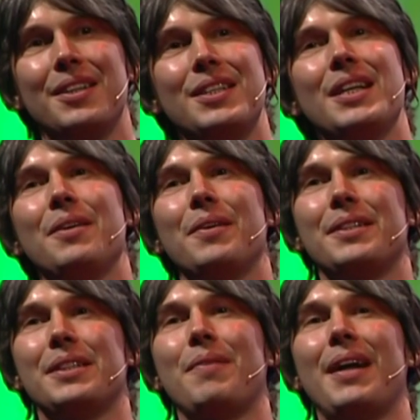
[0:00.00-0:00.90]
continuing
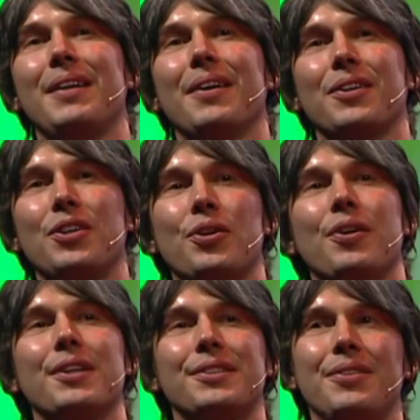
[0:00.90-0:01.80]
to spend on
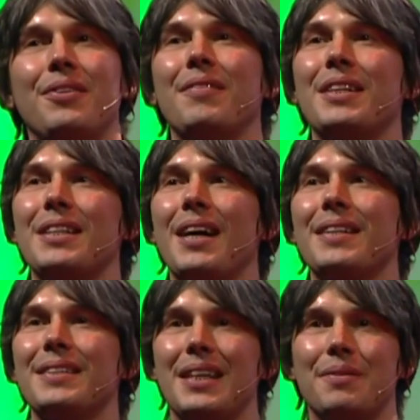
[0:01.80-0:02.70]
curiosity-driven
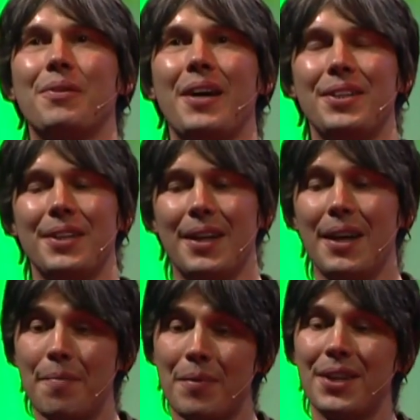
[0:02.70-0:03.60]
science and exploration,
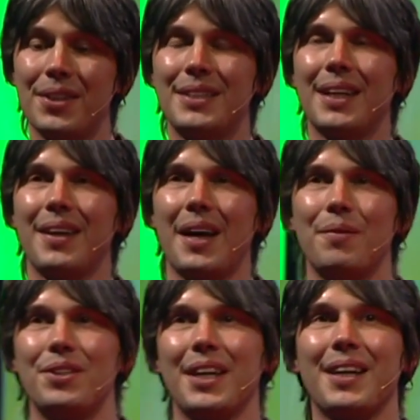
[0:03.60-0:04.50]
I should tell you how
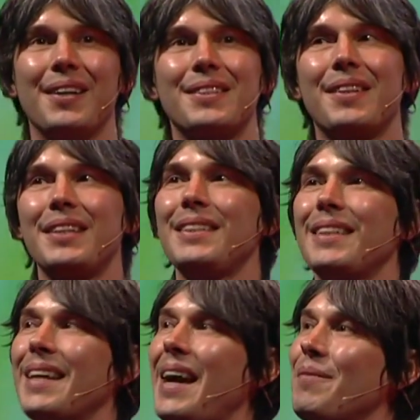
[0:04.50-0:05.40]
much it costs. So this
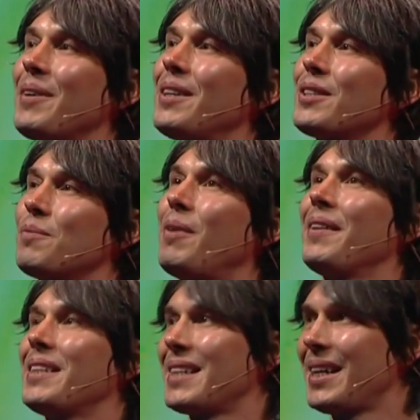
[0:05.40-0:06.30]
is a game called
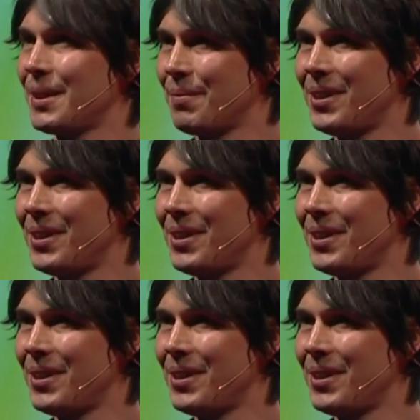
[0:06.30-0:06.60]
Spot the Science